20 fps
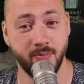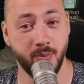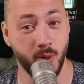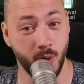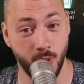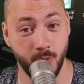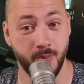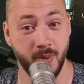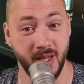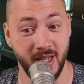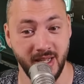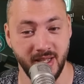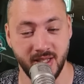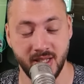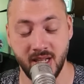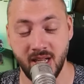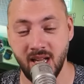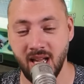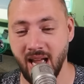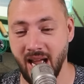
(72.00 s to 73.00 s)
per
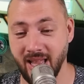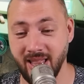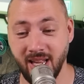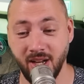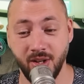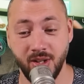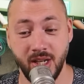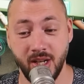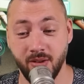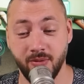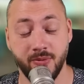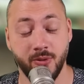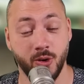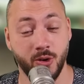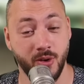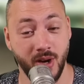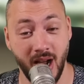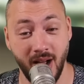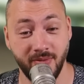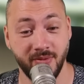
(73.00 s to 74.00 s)
piece. And then you need it for
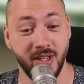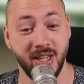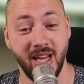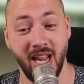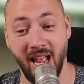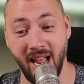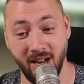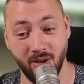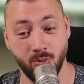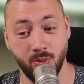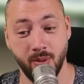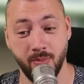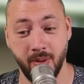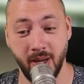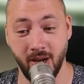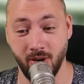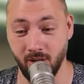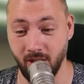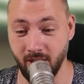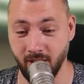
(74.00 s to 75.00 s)
crafting and
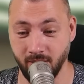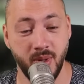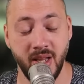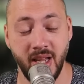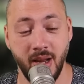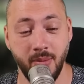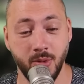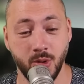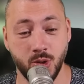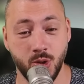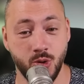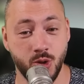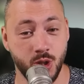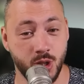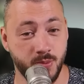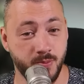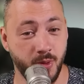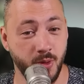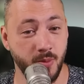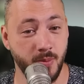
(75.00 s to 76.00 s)
repairing. Being able to
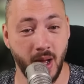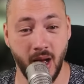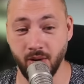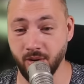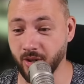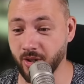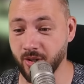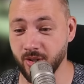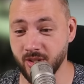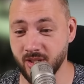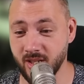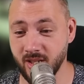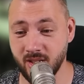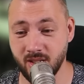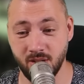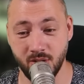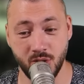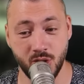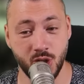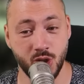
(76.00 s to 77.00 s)
just poop out a
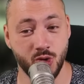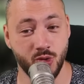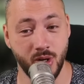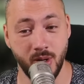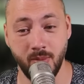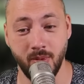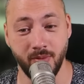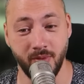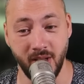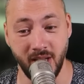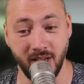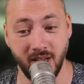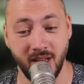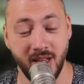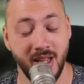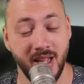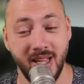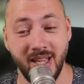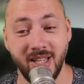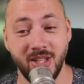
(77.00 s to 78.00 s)
consistent stream of it
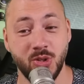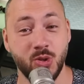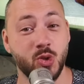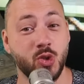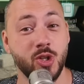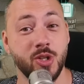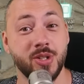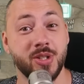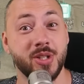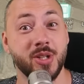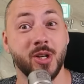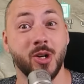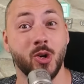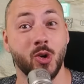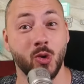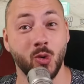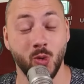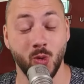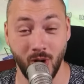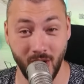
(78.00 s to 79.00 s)
is just
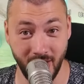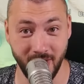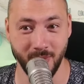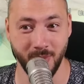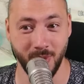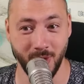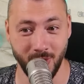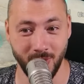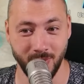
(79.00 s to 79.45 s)
incredible.